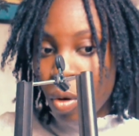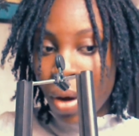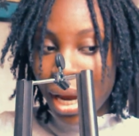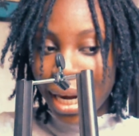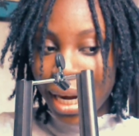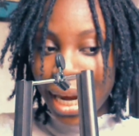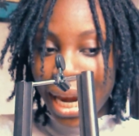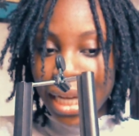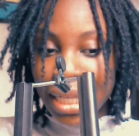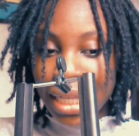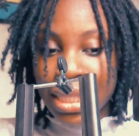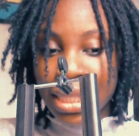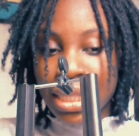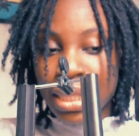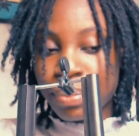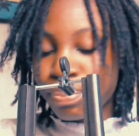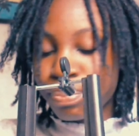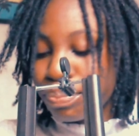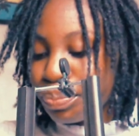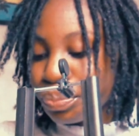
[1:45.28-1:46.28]
and
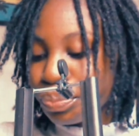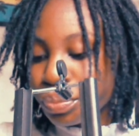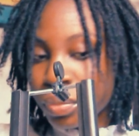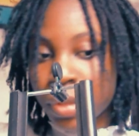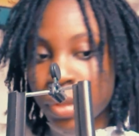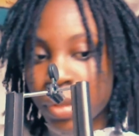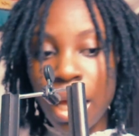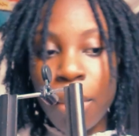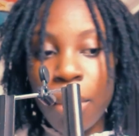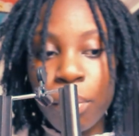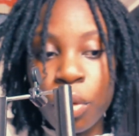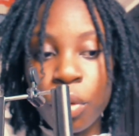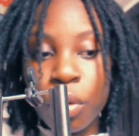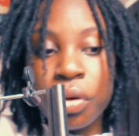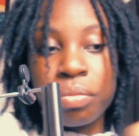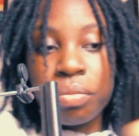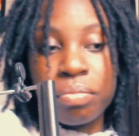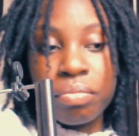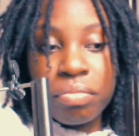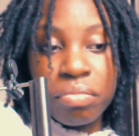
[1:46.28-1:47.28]
light?
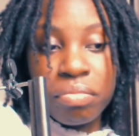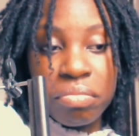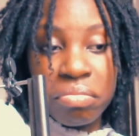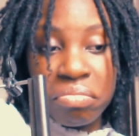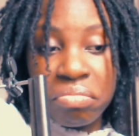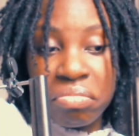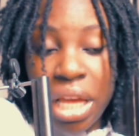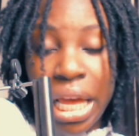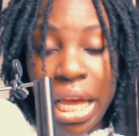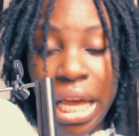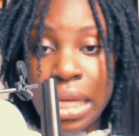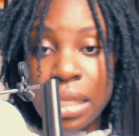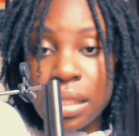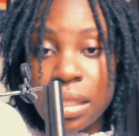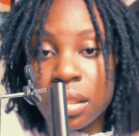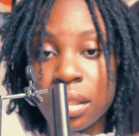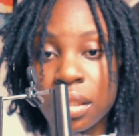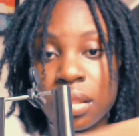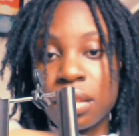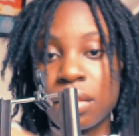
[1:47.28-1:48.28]
But I
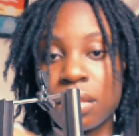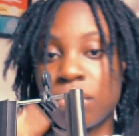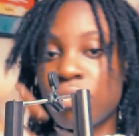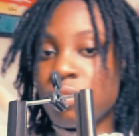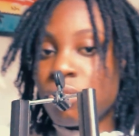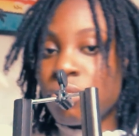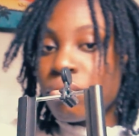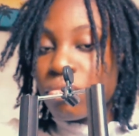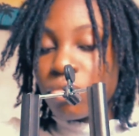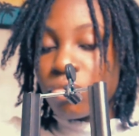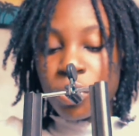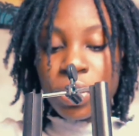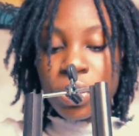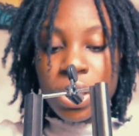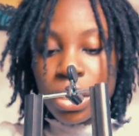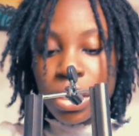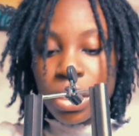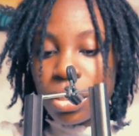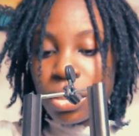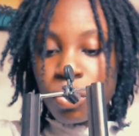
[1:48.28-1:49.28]
guess it's
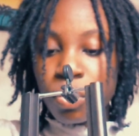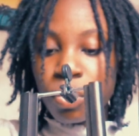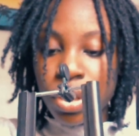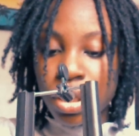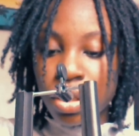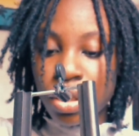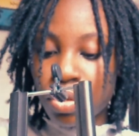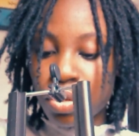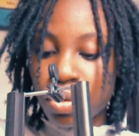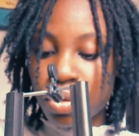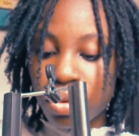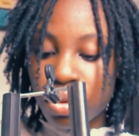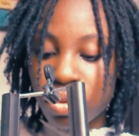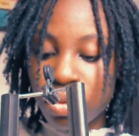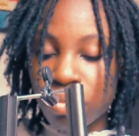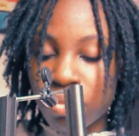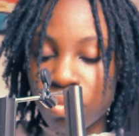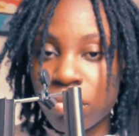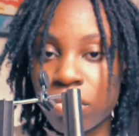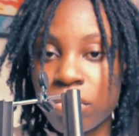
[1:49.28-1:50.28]
doing its work,
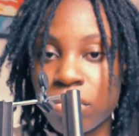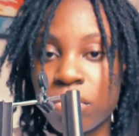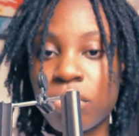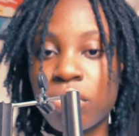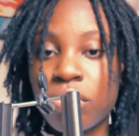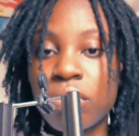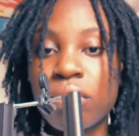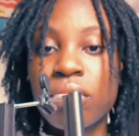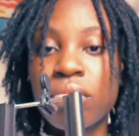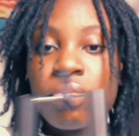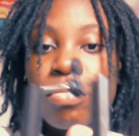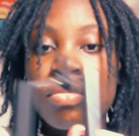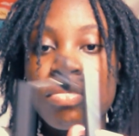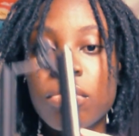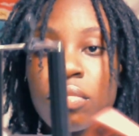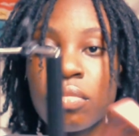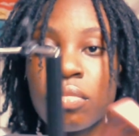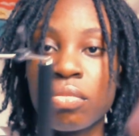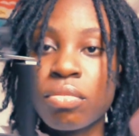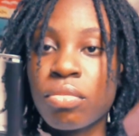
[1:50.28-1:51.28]
so
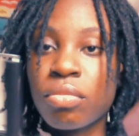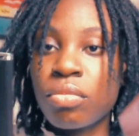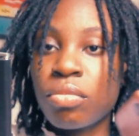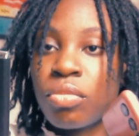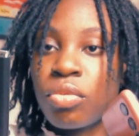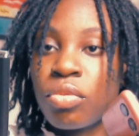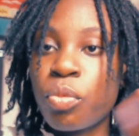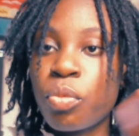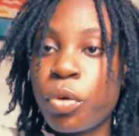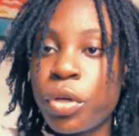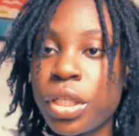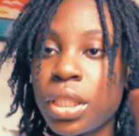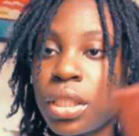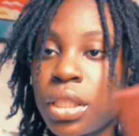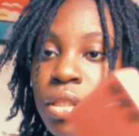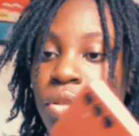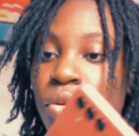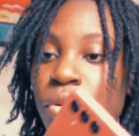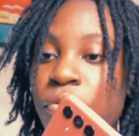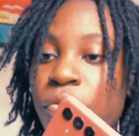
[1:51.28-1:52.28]
no point.
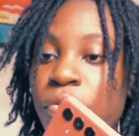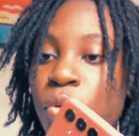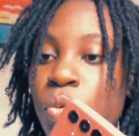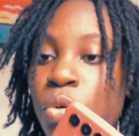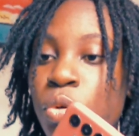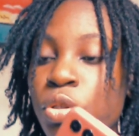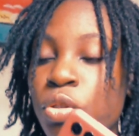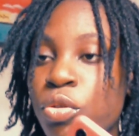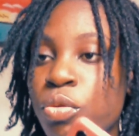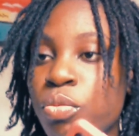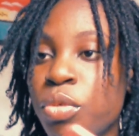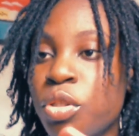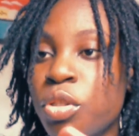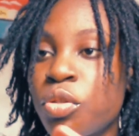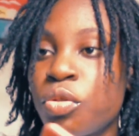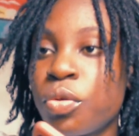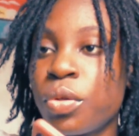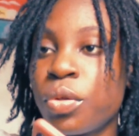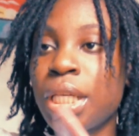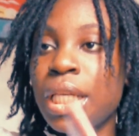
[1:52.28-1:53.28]
So if you want to be
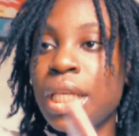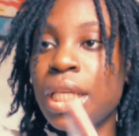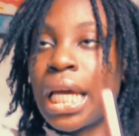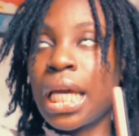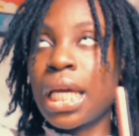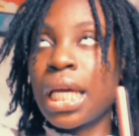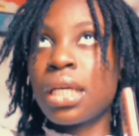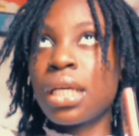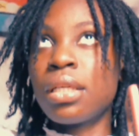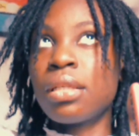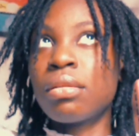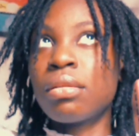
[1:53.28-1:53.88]
doing like